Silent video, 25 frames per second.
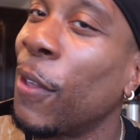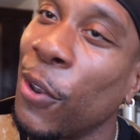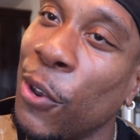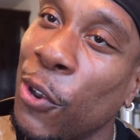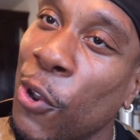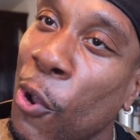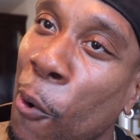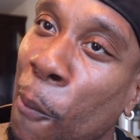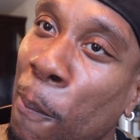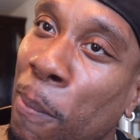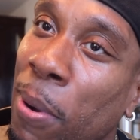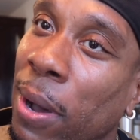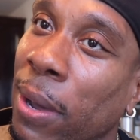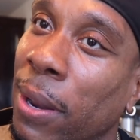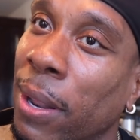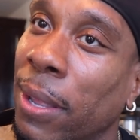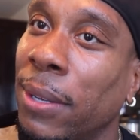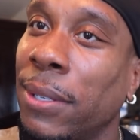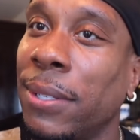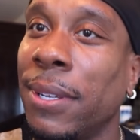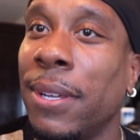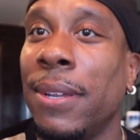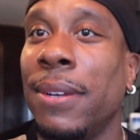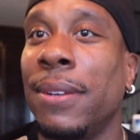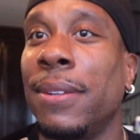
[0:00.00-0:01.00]
No pun
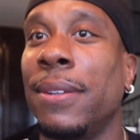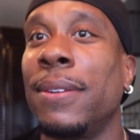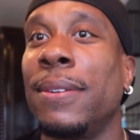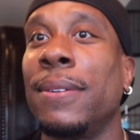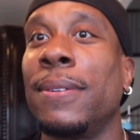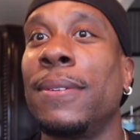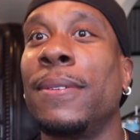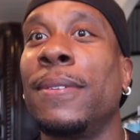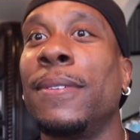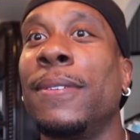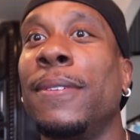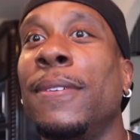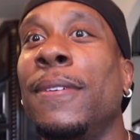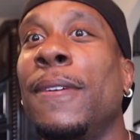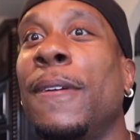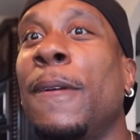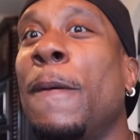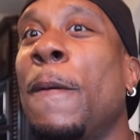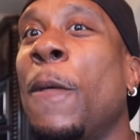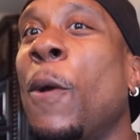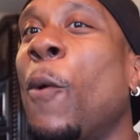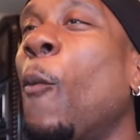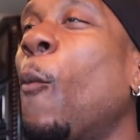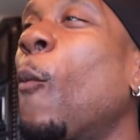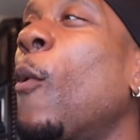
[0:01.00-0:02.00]
intended
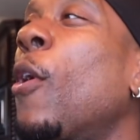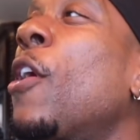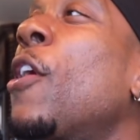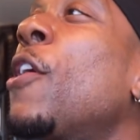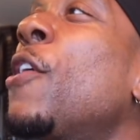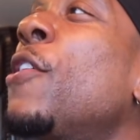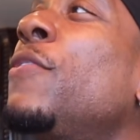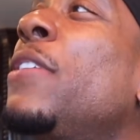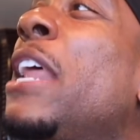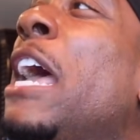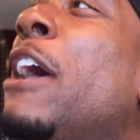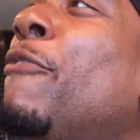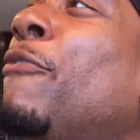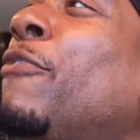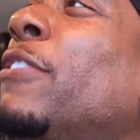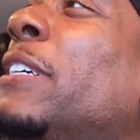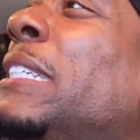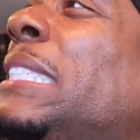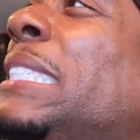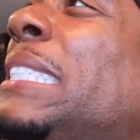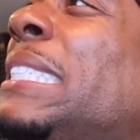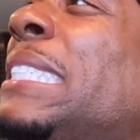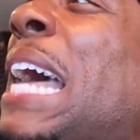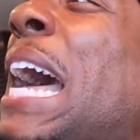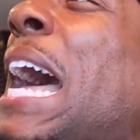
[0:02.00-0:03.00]
wearing that
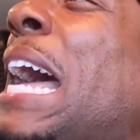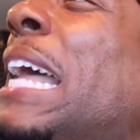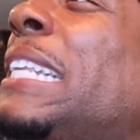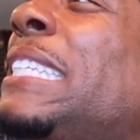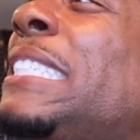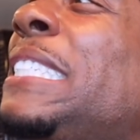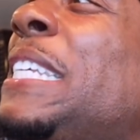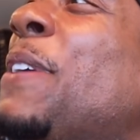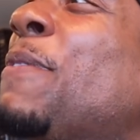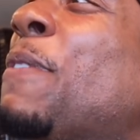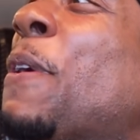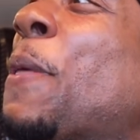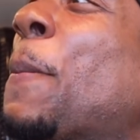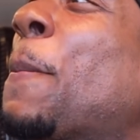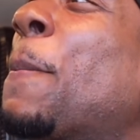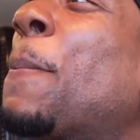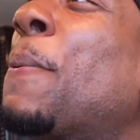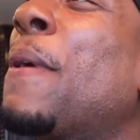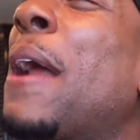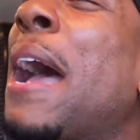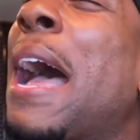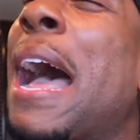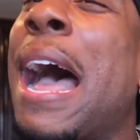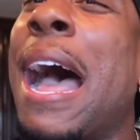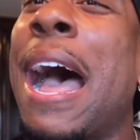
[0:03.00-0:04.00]
Versace with
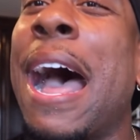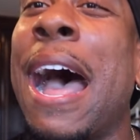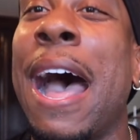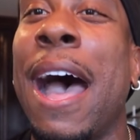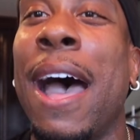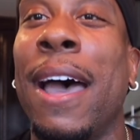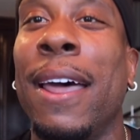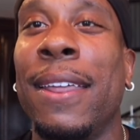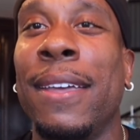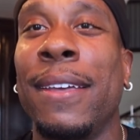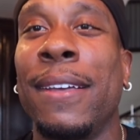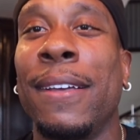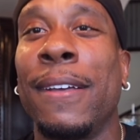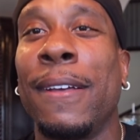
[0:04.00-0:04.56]
pride.